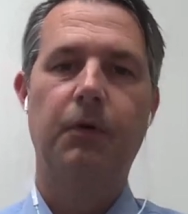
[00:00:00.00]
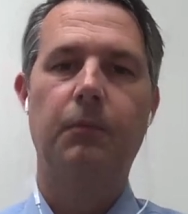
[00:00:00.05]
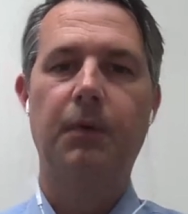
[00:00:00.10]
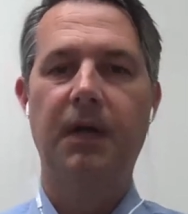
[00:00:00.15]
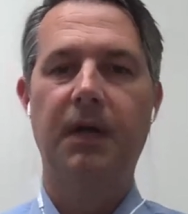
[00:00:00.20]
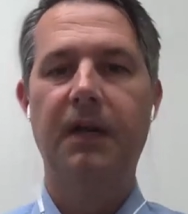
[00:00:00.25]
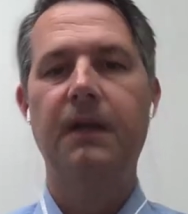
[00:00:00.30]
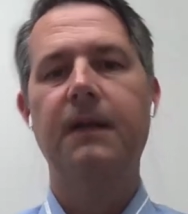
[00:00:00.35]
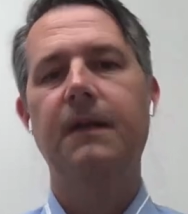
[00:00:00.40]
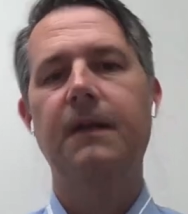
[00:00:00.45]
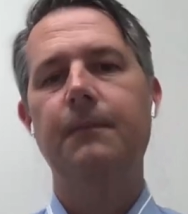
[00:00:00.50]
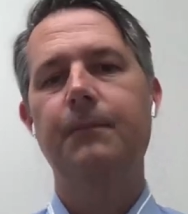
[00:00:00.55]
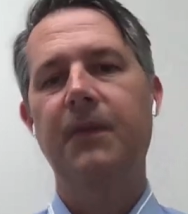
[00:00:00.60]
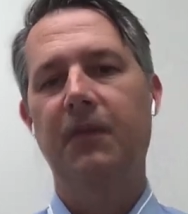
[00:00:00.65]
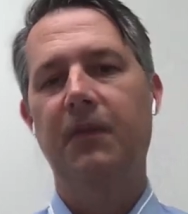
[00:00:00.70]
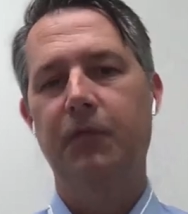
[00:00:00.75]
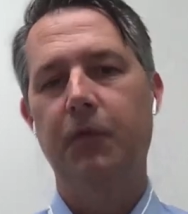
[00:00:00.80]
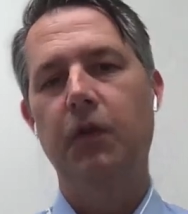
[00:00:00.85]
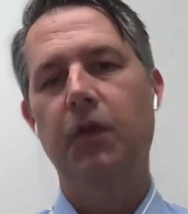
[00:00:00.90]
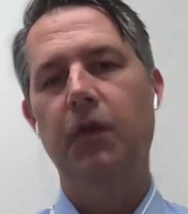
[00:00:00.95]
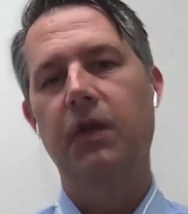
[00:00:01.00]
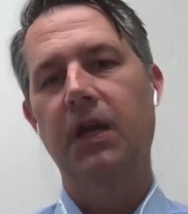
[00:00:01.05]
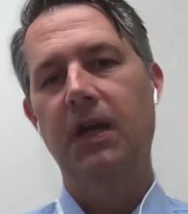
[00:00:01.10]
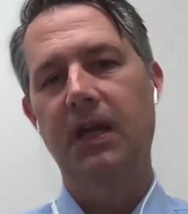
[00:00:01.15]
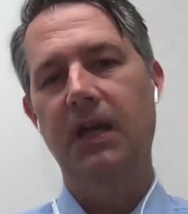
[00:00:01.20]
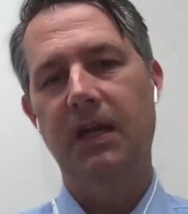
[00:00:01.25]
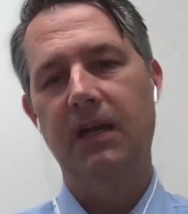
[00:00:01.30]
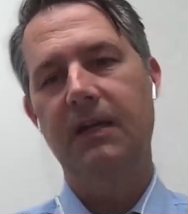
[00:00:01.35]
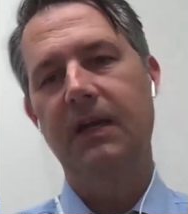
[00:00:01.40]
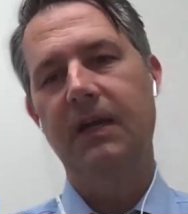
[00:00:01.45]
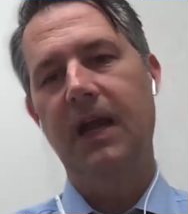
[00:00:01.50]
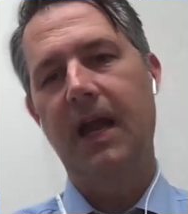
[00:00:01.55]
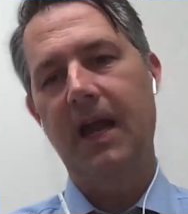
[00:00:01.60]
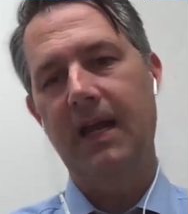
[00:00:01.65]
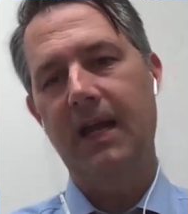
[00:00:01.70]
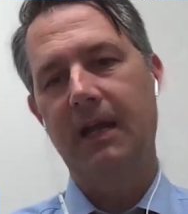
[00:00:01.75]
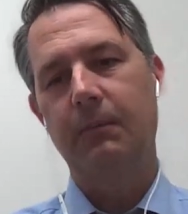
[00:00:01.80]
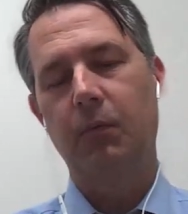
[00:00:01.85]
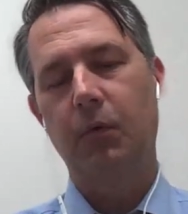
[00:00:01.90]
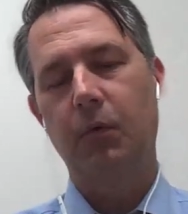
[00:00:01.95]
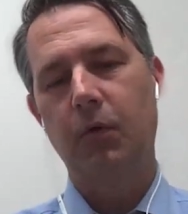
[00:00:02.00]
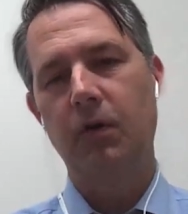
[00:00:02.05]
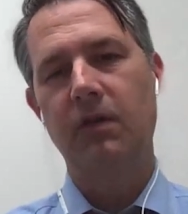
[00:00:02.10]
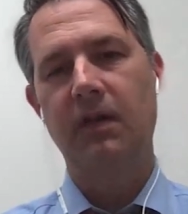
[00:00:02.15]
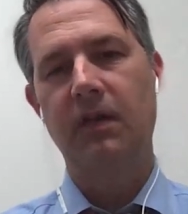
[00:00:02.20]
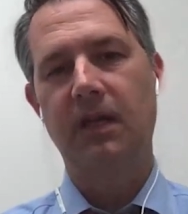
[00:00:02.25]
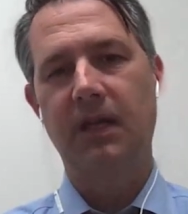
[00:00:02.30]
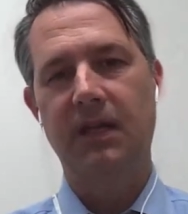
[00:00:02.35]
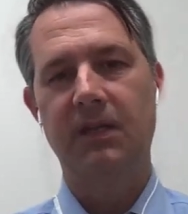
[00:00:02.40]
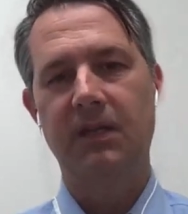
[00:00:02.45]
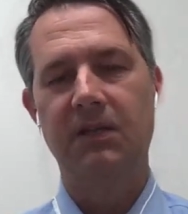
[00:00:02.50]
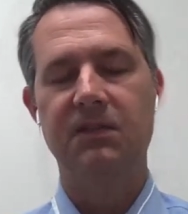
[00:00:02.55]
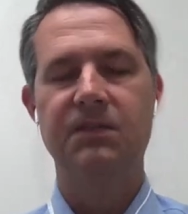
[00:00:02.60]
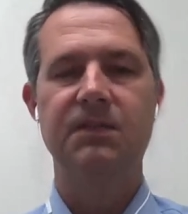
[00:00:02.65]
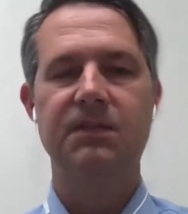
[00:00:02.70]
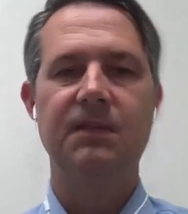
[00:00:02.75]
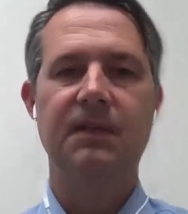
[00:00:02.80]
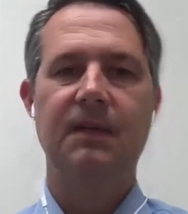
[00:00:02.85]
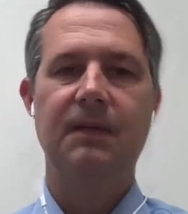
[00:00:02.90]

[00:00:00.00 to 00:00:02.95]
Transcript: But if you're looking at adding more things,